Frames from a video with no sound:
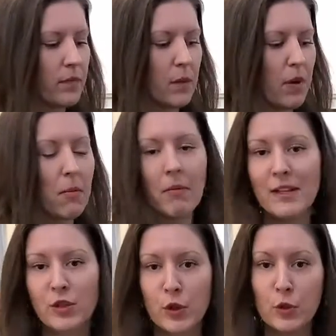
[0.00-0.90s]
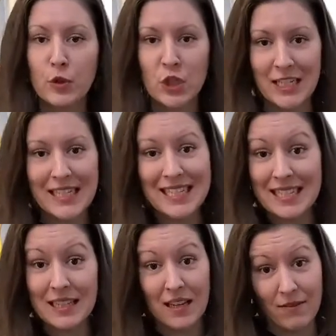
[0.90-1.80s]
probably 2 sheets
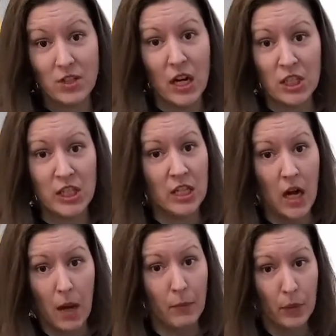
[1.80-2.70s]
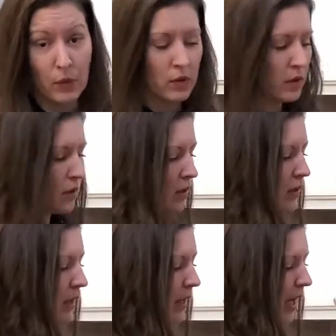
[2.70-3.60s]
of dashi kombu,
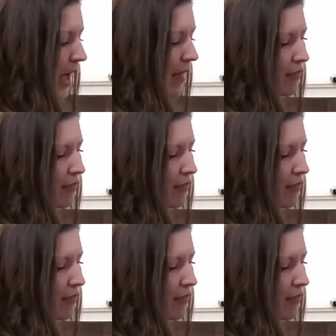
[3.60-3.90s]
and